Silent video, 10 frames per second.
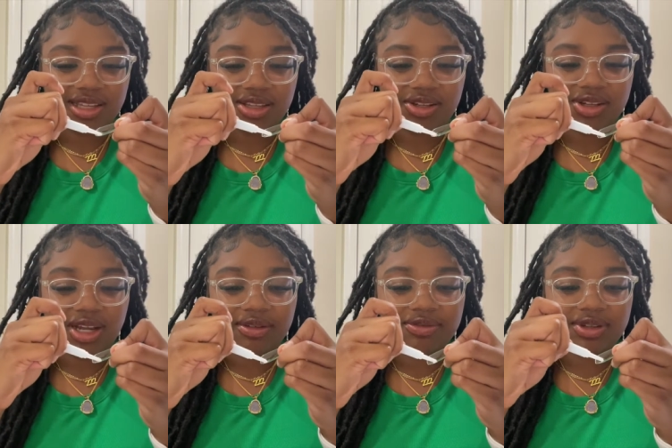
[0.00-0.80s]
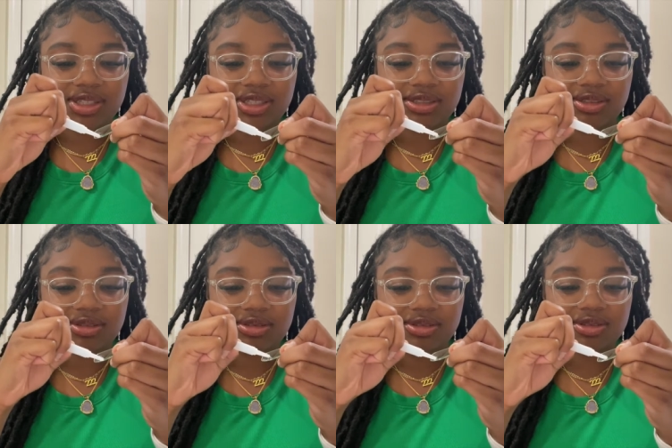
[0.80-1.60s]
You're not funny.
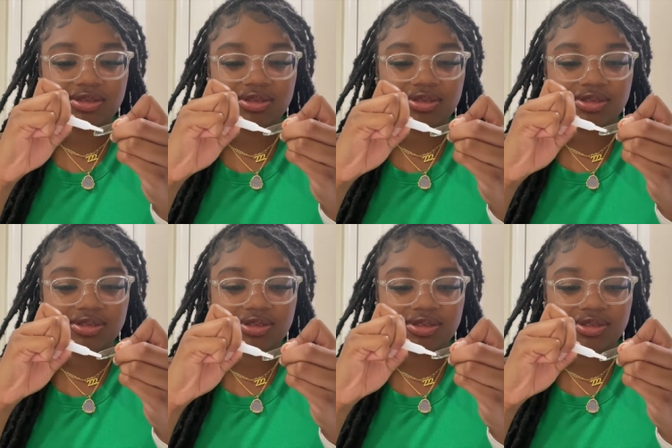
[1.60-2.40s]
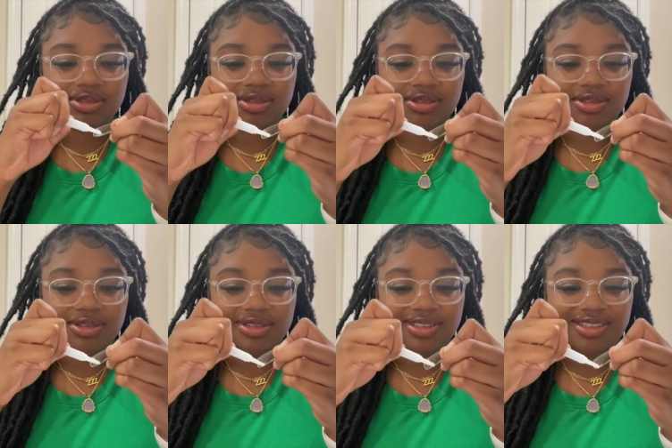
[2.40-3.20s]
But you stay laughing at
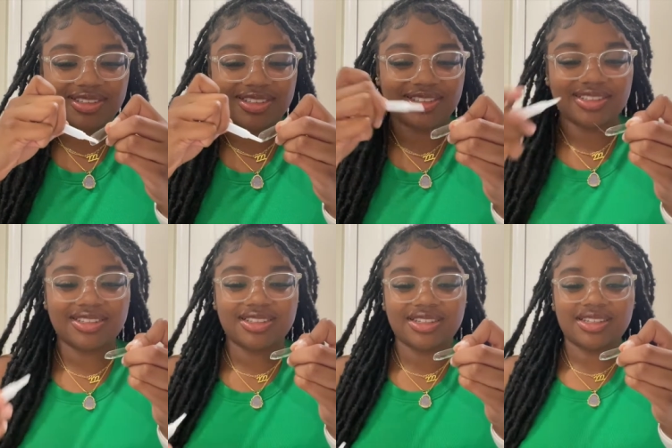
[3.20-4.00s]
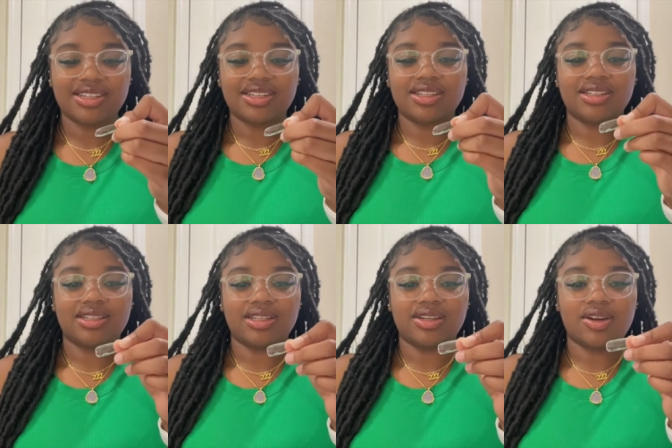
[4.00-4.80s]
my jokes, baby.
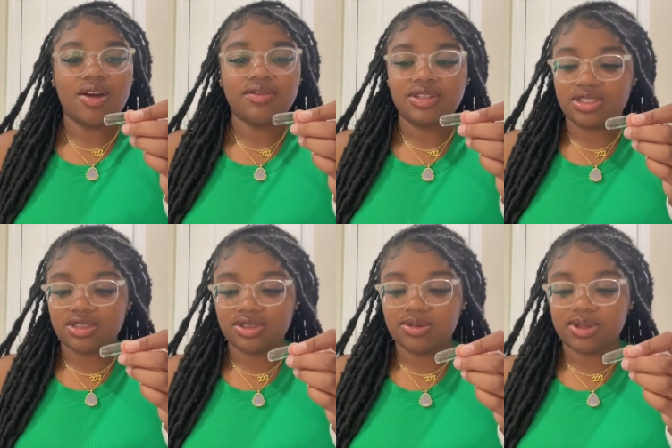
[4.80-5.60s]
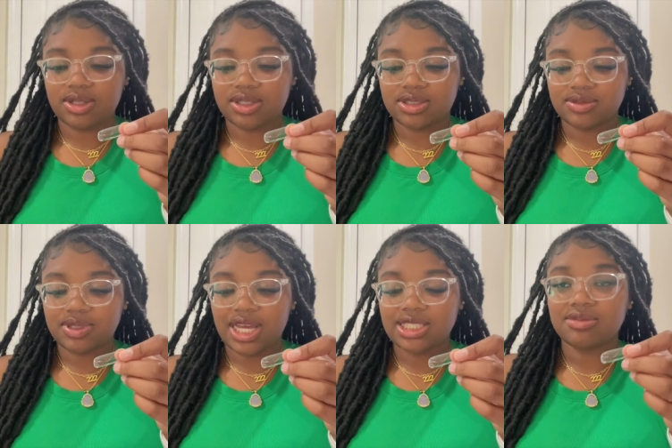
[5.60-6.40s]
No, hopefully this glue work because we
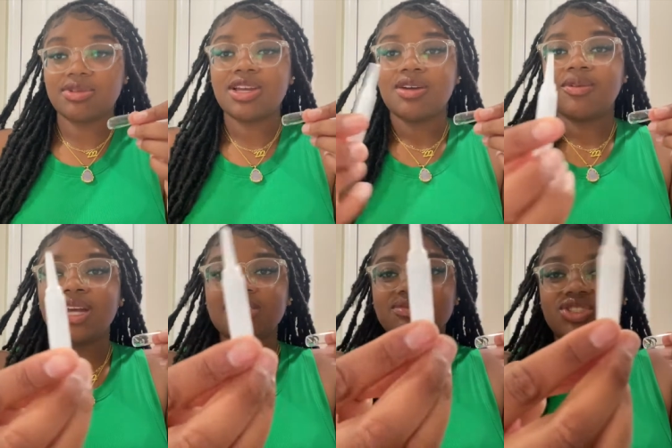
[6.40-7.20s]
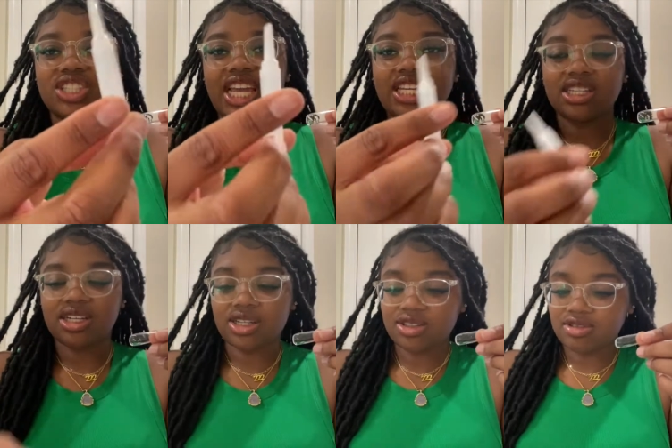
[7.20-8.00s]
got some we got some janky
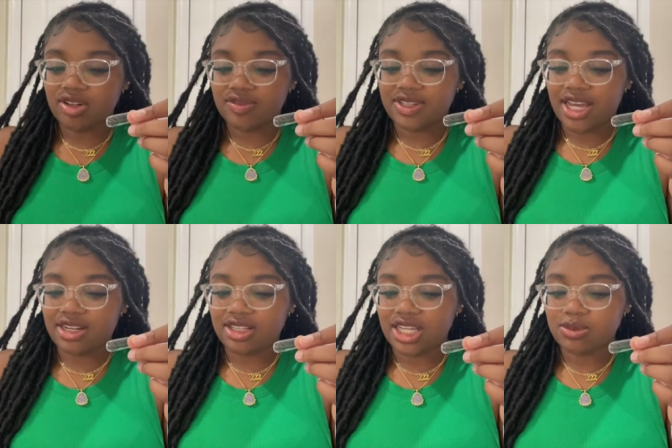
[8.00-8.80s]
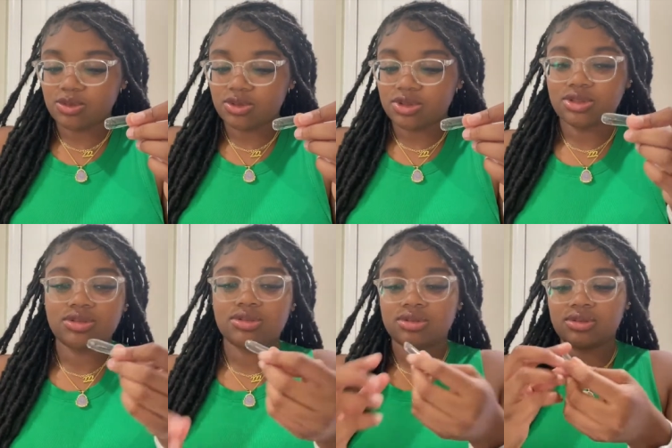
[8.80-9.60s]
glue. Don't even got a label on it.
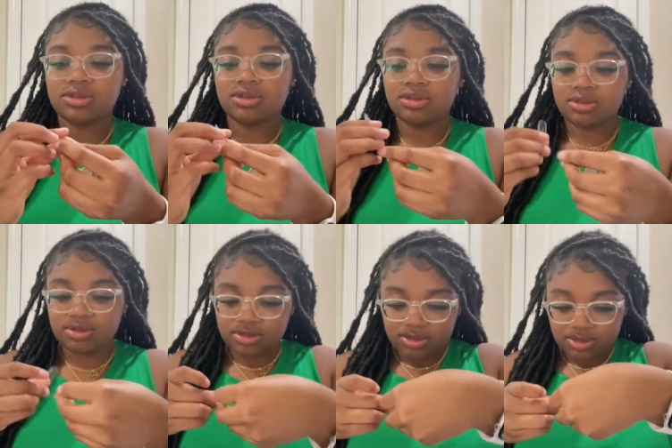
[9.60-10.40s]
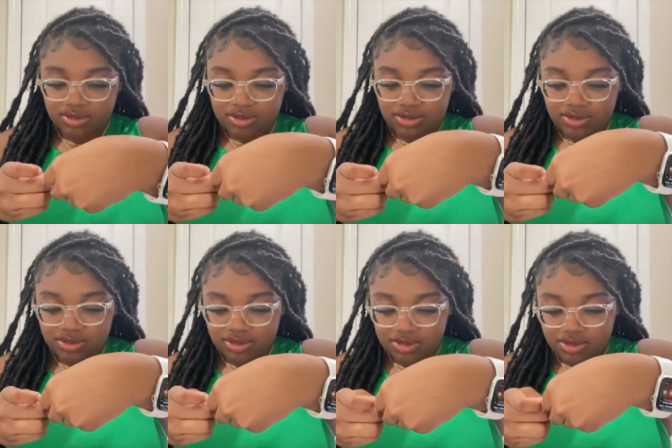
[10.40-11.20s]
Ain't got no skizzers in your house, girl.